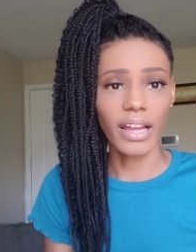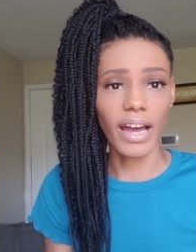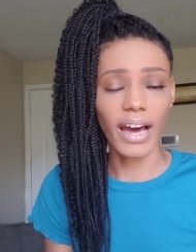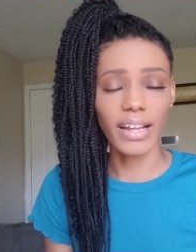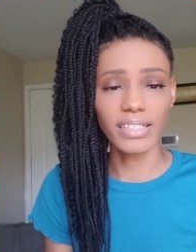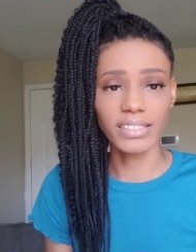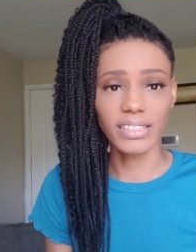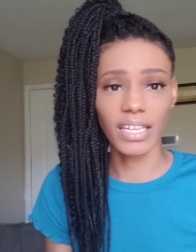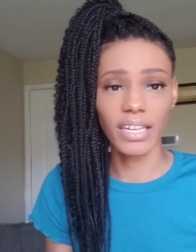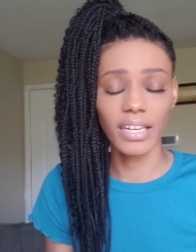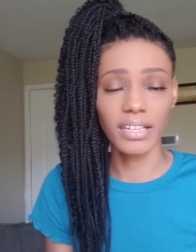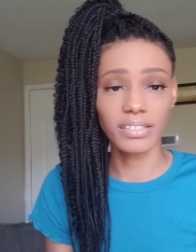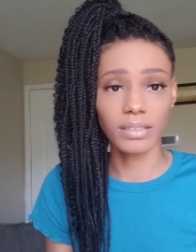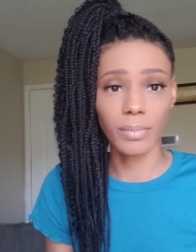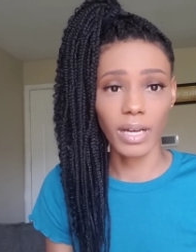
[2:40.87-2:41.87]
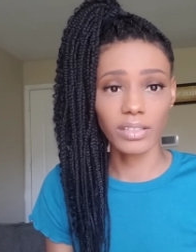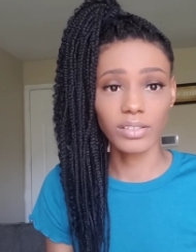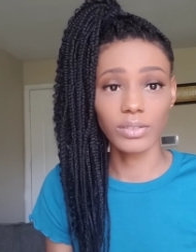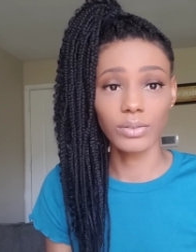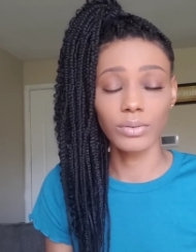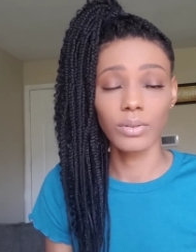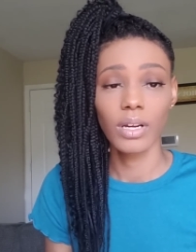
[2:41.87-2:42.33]
God is saying he is about
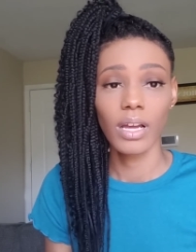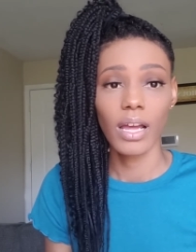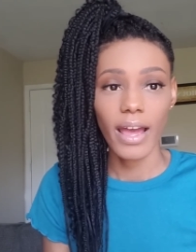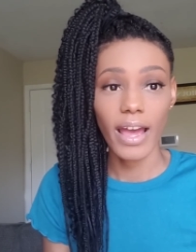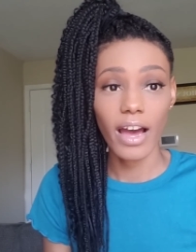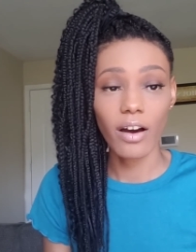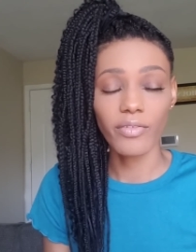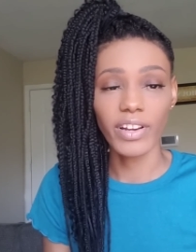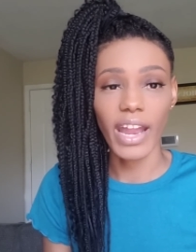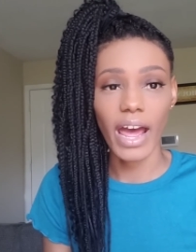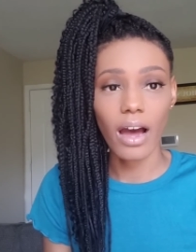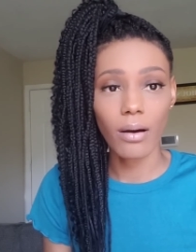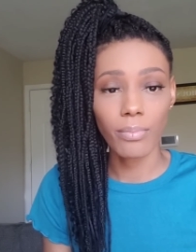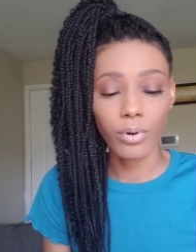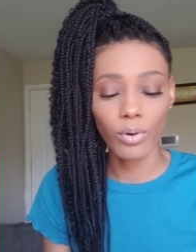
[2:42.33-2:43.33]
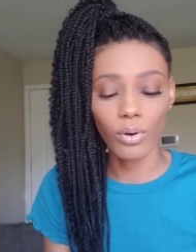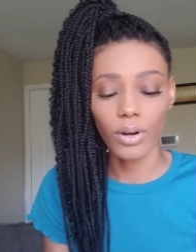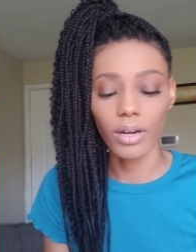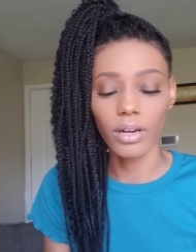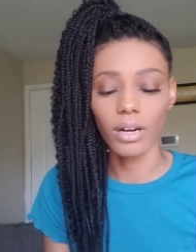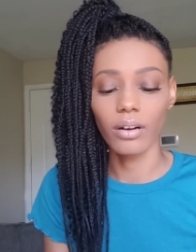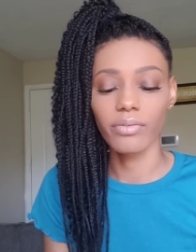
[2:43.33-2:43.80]
to have an
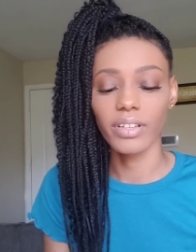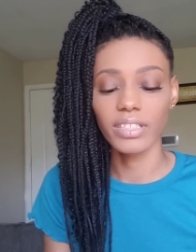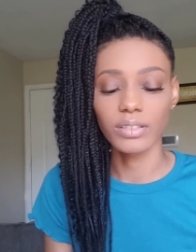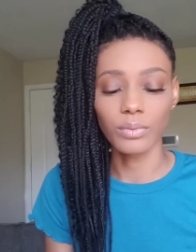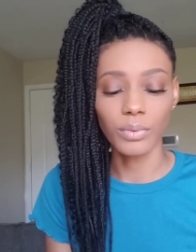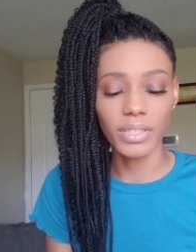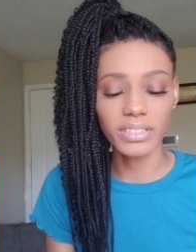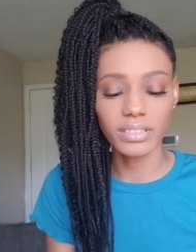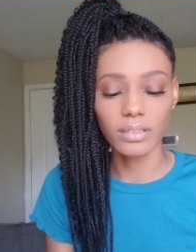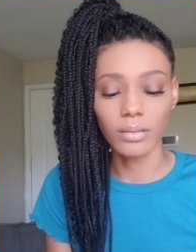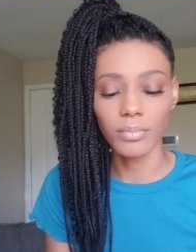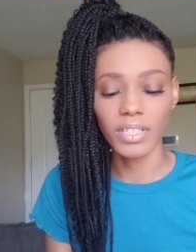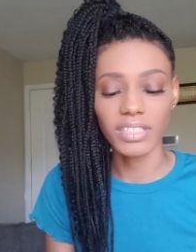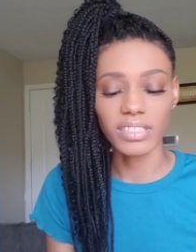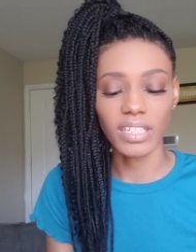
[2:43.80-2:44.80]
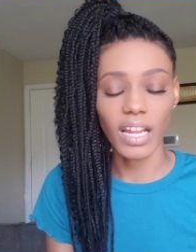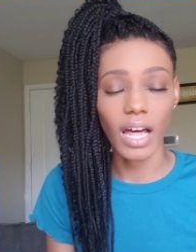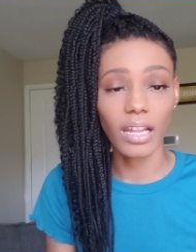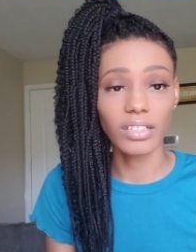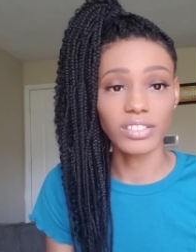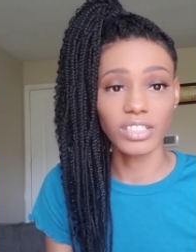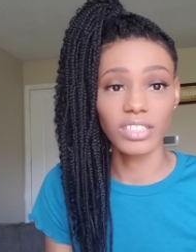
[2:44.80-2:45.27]
outpour of his wisdom, his
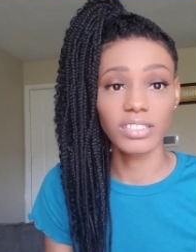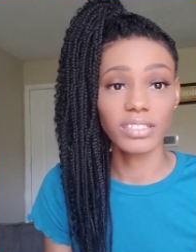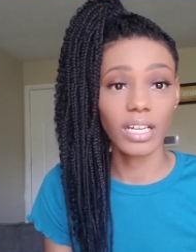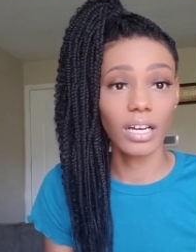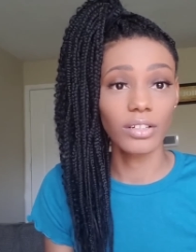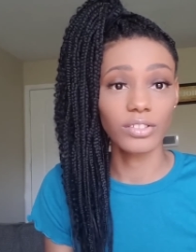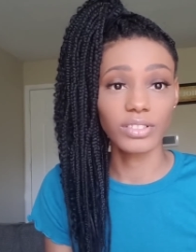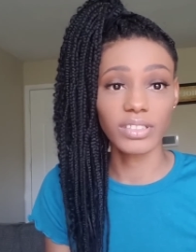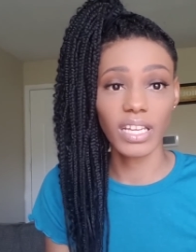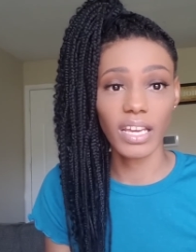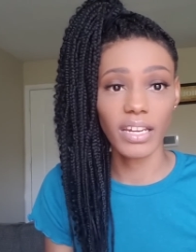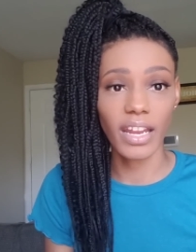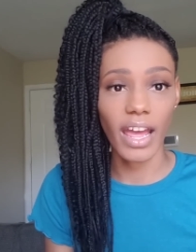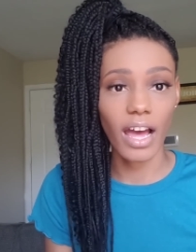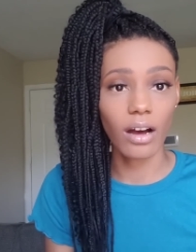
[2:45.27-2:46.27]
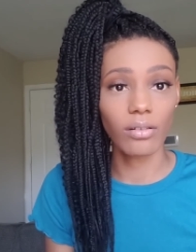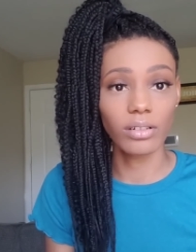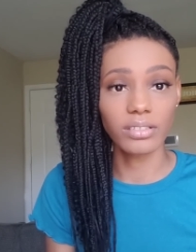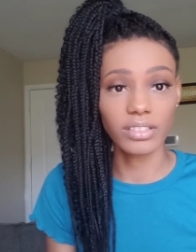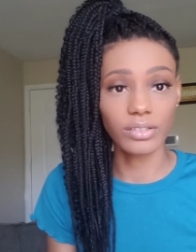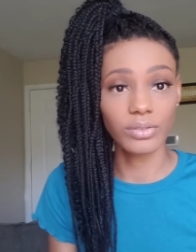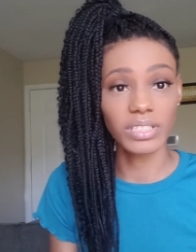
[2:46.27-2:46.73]
knowledge, and his understanding out
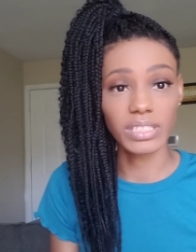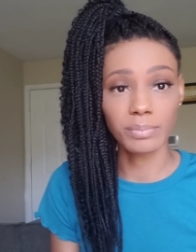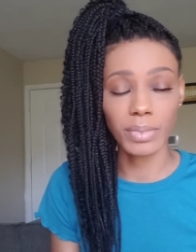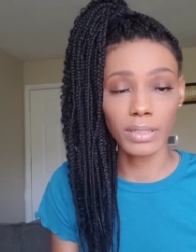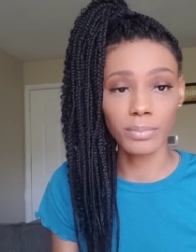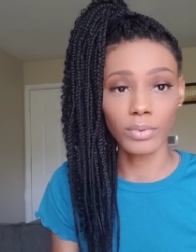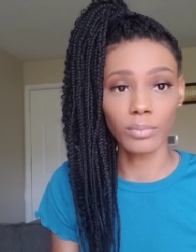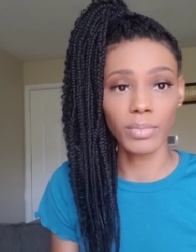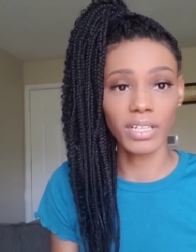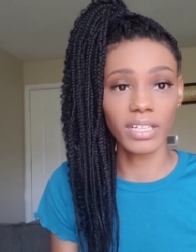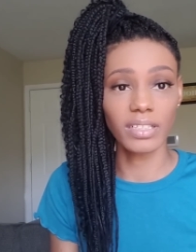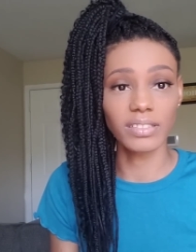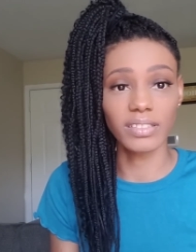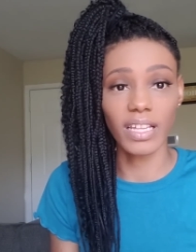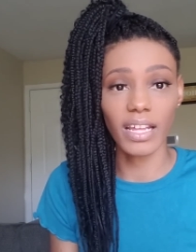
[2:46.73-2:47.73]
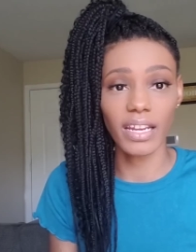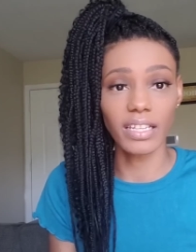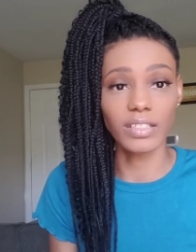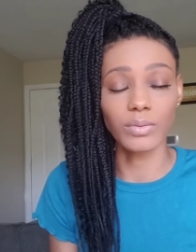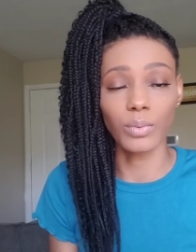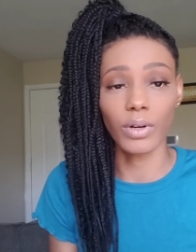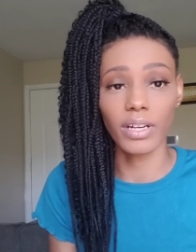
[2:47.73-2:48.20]
unto his people because that
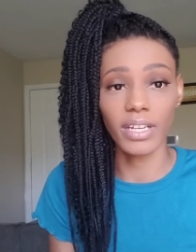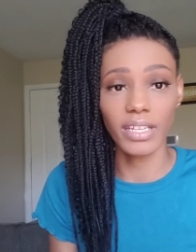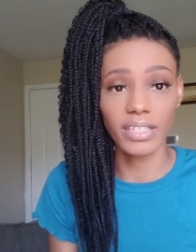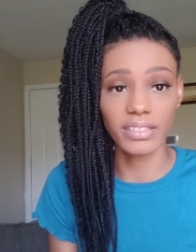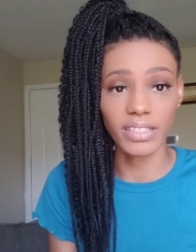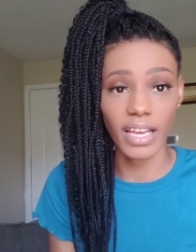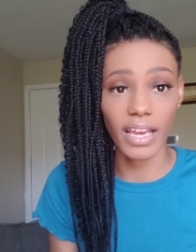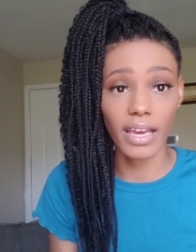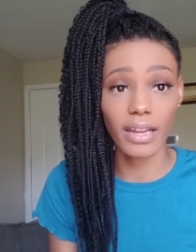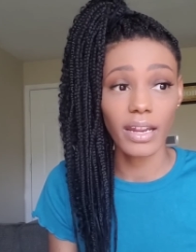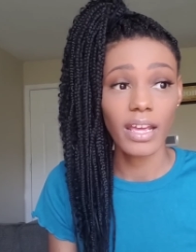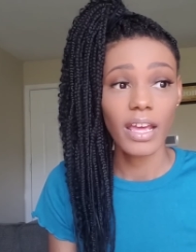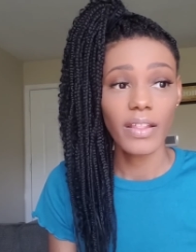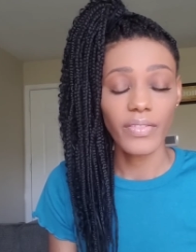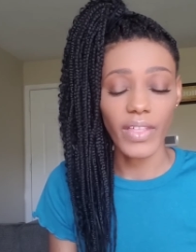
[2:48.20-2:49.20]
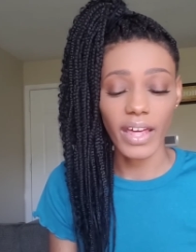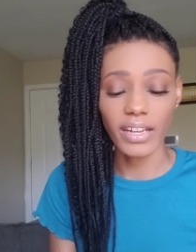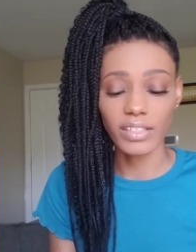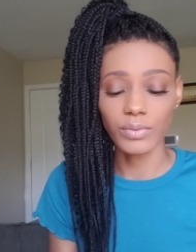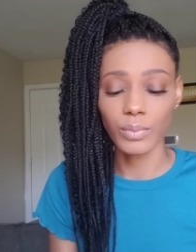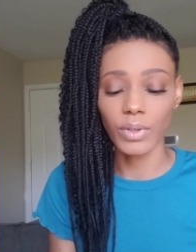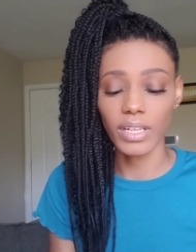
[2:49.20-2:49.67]
is where he is at. That
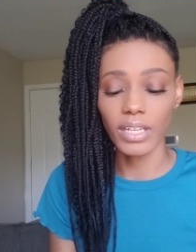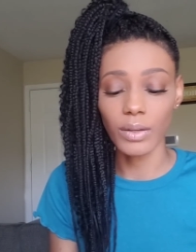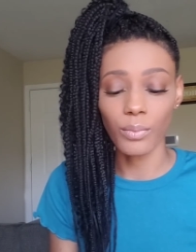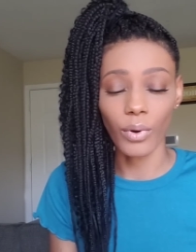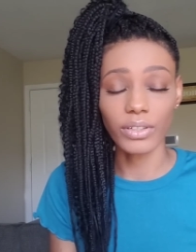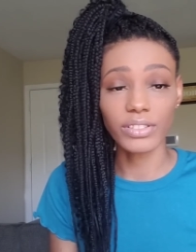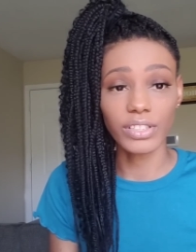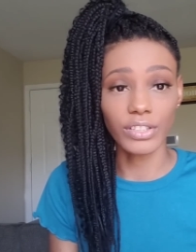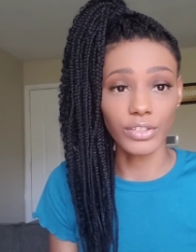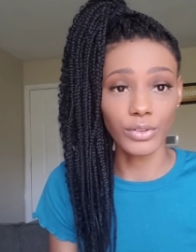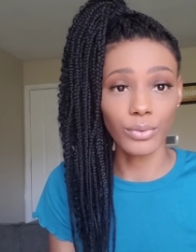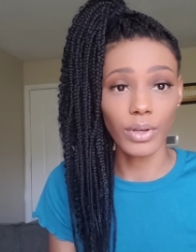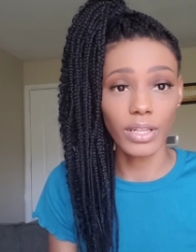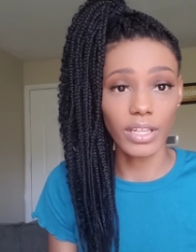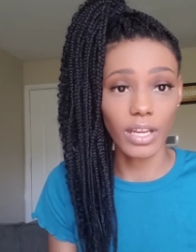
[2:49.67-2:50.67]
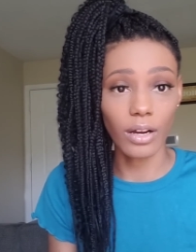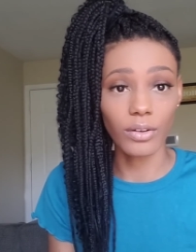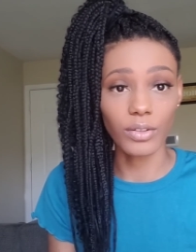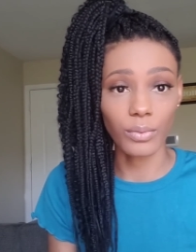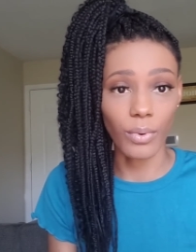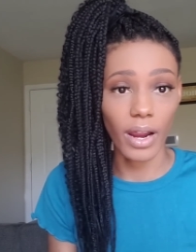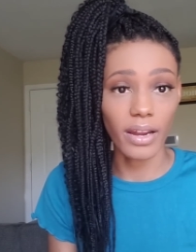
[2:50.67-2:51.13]
is what he wants to do in the
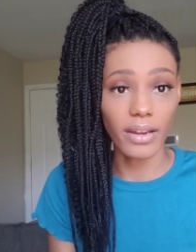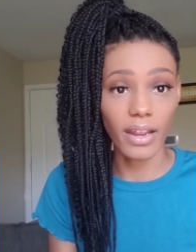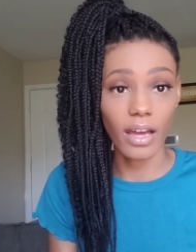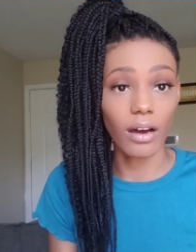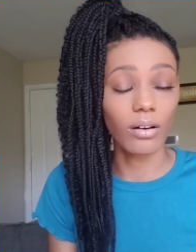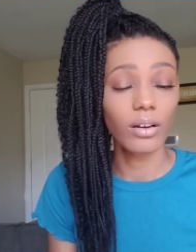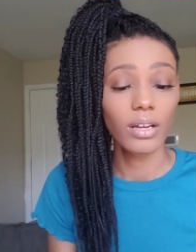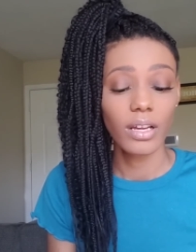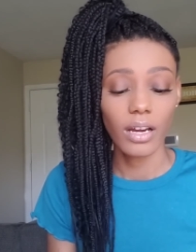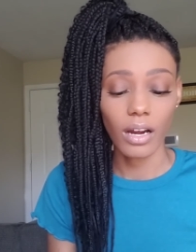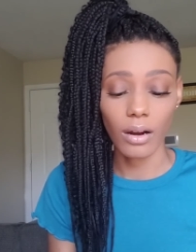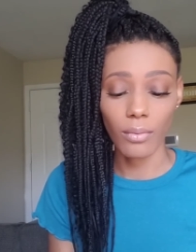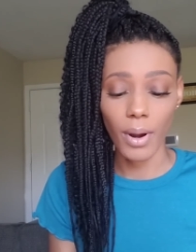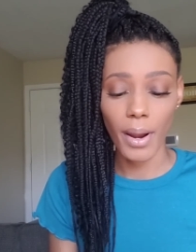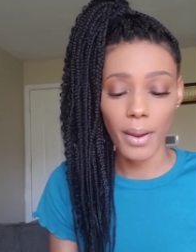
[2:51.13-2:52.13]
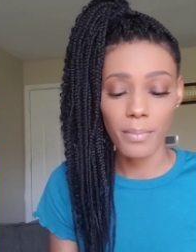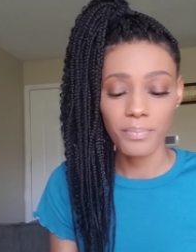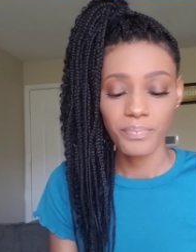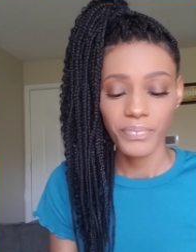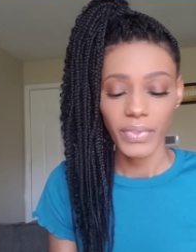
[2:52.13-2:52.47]
earth right now. All right?